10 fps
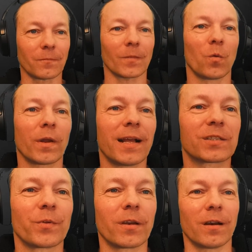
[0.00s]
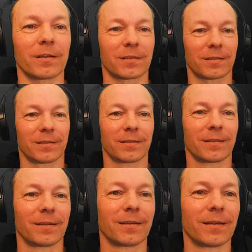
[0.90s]
What else we got?
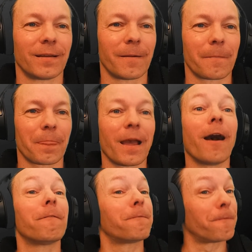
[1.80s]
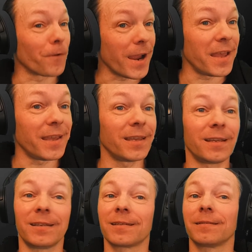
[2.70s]

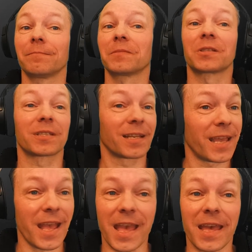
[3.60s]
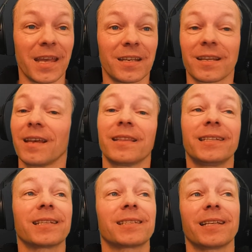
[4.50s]
Afraid, scared.
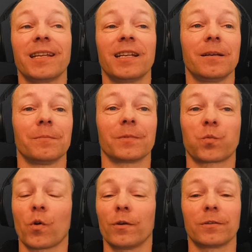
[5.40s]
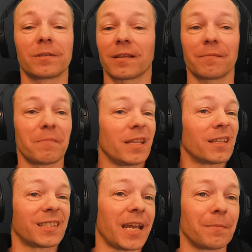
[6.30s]
These are synonyms, words that mean
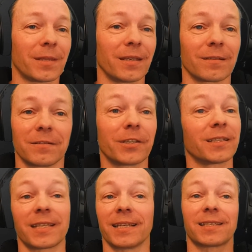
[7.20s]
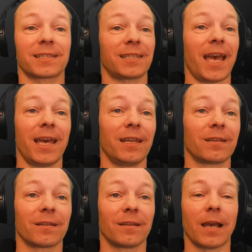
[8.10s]
the same thing. You can say
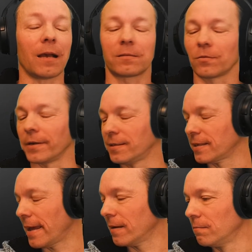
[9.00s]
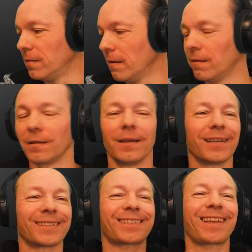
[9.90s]
sad. Sad.
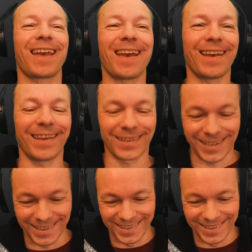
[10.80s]
Scared.